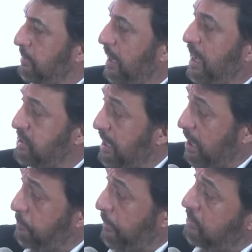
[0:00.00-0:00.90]
The last
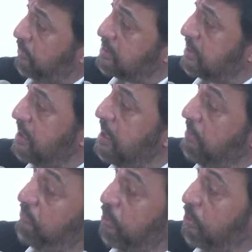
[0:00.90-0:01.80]
data print was
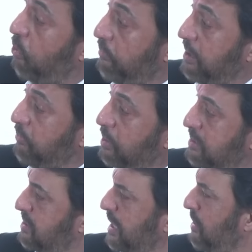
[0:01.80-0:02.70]
before COVID was
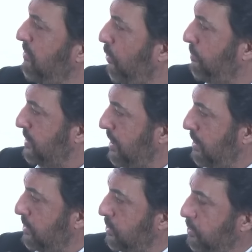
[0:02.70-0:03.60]
just, I think, 4% or
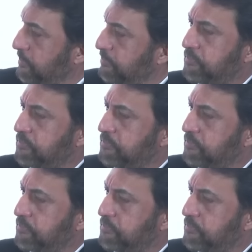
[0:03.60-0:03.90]
yeah. so.